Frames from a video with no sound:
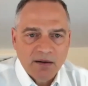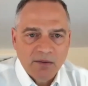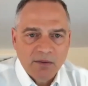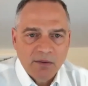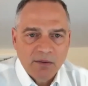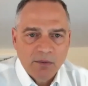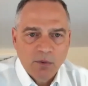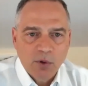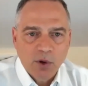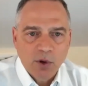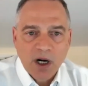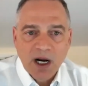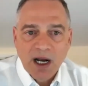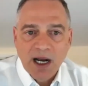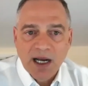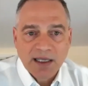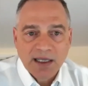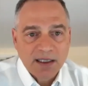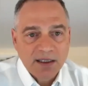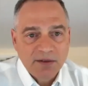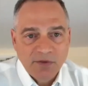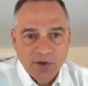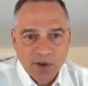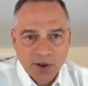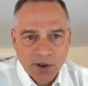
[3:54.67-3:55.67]
more
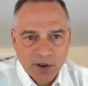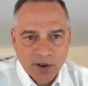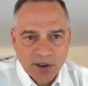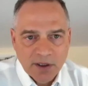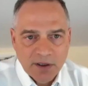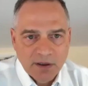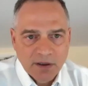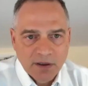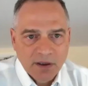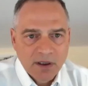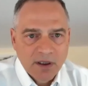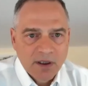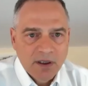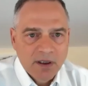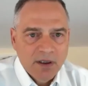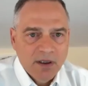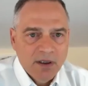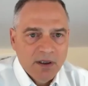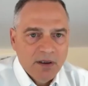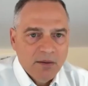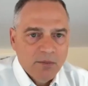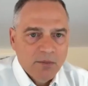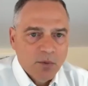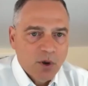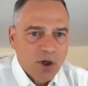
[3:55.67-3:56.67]
highly virulent
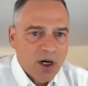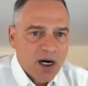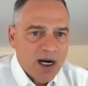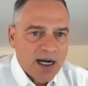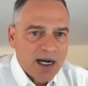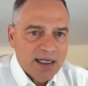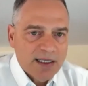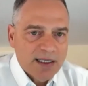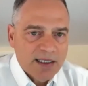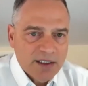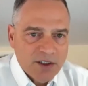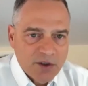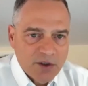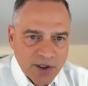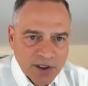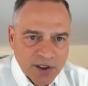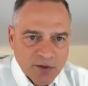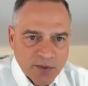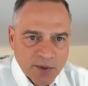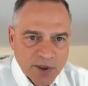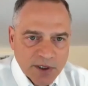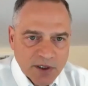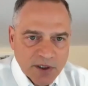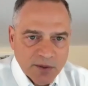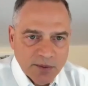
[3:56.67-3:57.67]
more highly
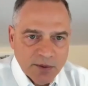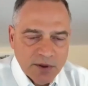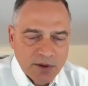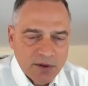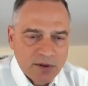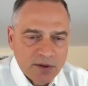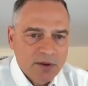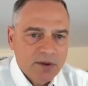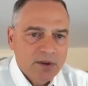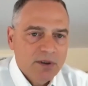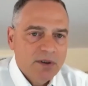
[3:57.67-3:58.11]
transmissible,